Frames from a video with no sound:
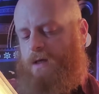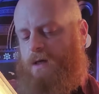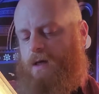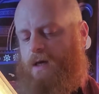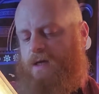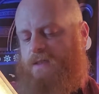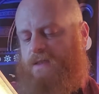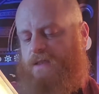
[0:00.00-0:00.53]

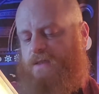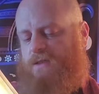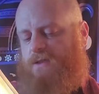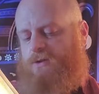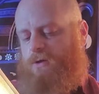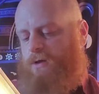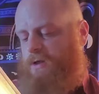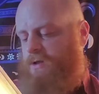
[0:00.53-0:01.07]
As I
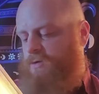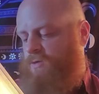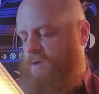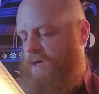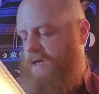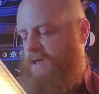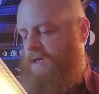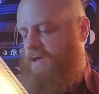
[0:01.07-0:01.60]
stood in the
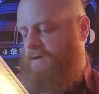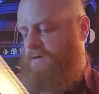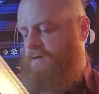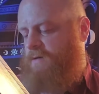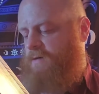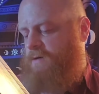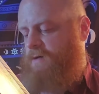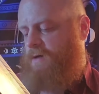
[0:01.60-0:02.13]
waning,
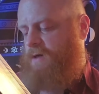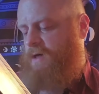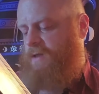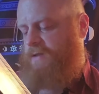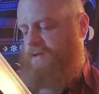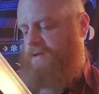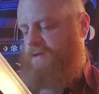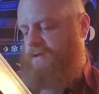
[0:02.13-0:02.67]

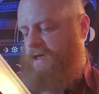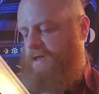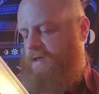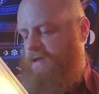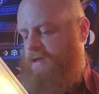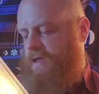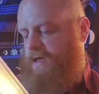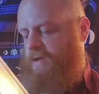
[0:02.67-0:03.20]
unsteady
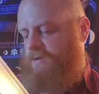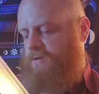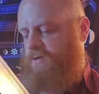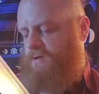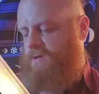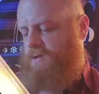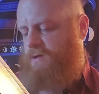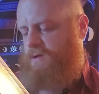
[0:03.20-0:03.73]

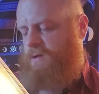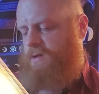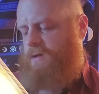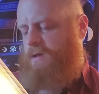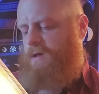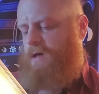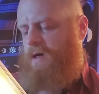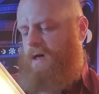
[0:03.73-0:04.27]
light,
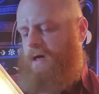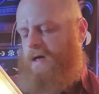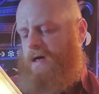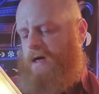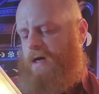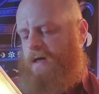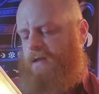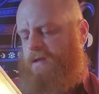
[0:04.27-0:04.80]
I
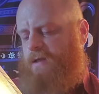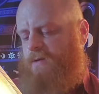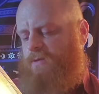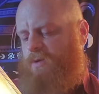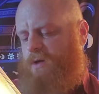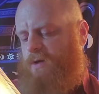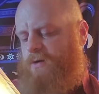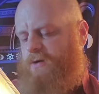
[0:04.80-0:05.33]
idly
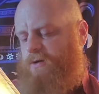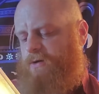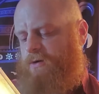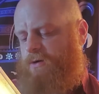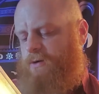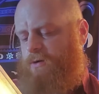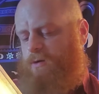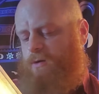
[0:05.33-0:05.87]

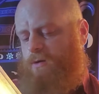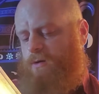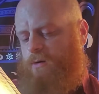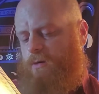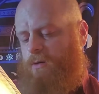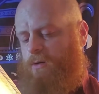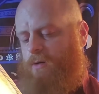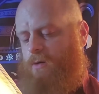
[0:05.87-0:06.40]
wondered
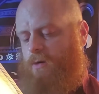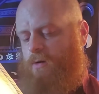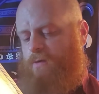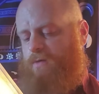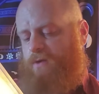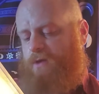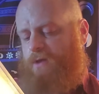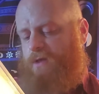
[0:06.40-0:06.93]

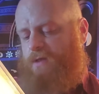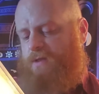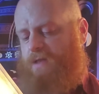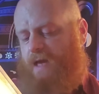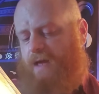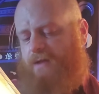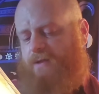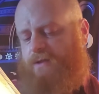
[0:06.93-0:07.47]
over the
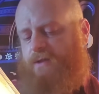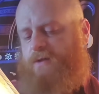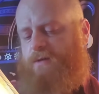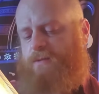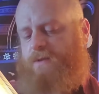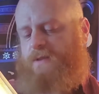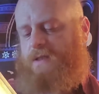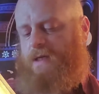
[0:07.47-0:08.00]
exact
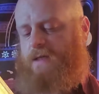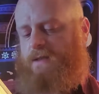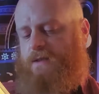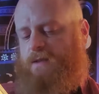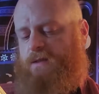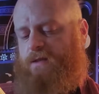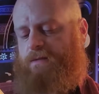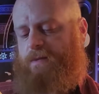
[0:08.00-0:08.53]

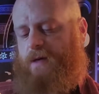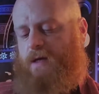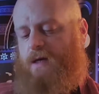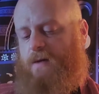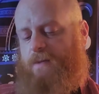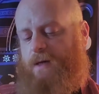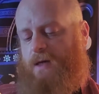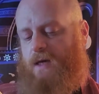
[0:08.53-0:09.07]
circumstances of my
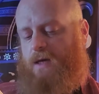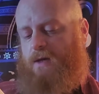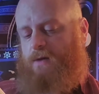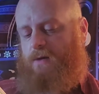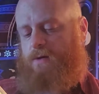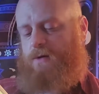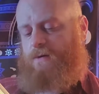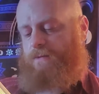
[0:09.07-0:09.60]
coming
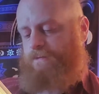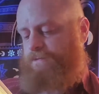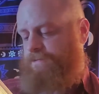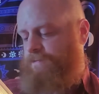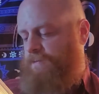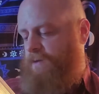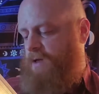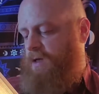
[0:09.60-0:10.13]
end.
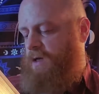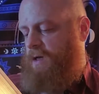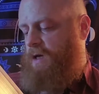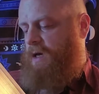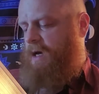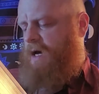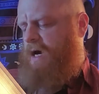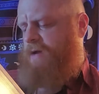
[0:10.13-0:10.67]

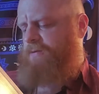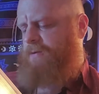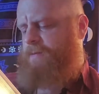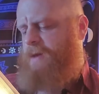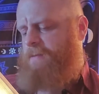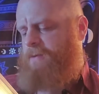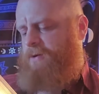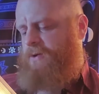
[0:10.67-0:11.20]
I
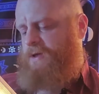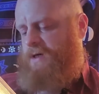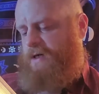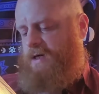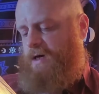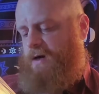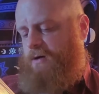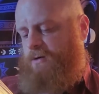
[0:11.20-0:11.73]
remembered the
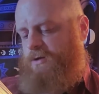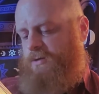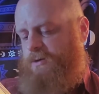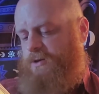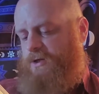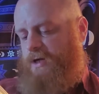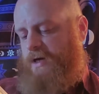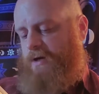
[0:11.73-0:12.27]
accounts
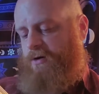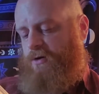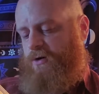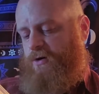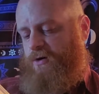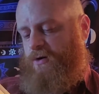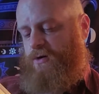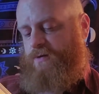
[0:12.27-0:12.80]
which I had
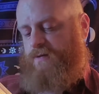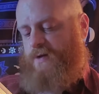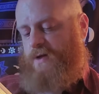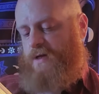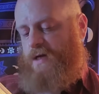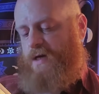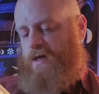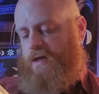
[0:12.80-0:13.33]
heard of the
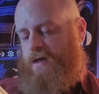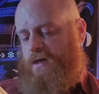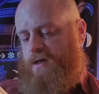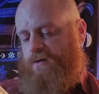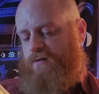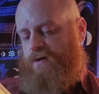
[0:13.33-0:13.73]
colony of